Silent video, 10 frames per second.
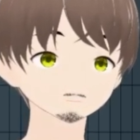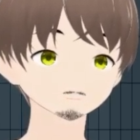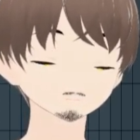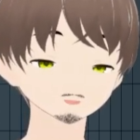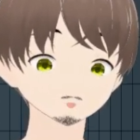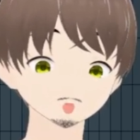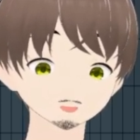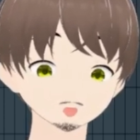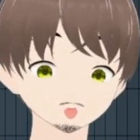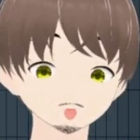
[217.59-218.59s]
you
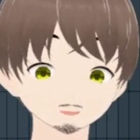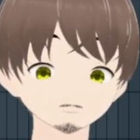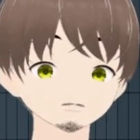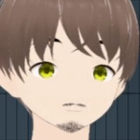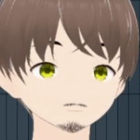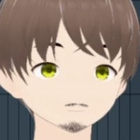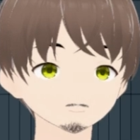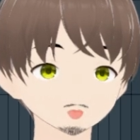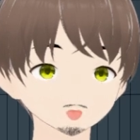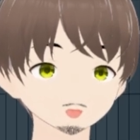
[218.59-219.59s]
hold Alt,
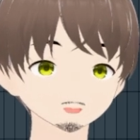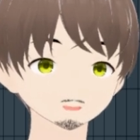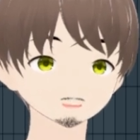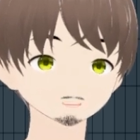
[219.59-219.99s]
and I'm pushing